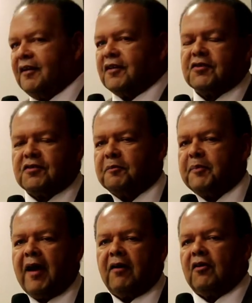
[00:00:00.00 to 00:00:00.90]
This is
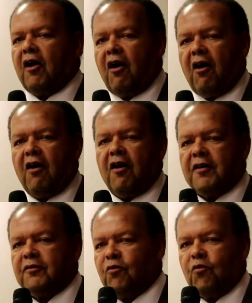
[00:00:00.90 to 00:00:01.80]
about
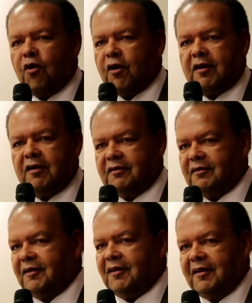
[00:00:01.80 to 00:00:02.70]
hard work
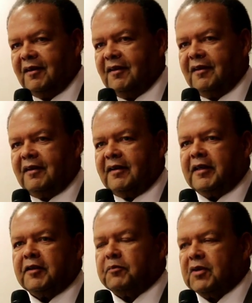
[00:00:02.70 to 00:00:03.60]

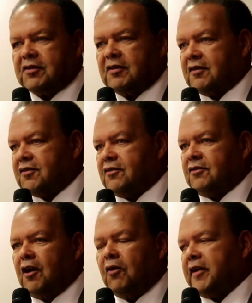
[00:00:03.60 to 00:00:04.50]
in business,
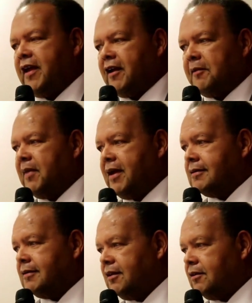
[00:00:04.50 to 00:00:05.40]
knowing how to
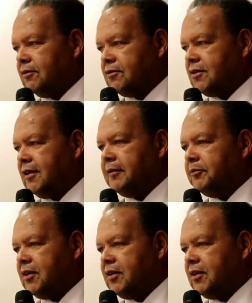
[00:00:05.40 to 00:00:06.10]
make deals in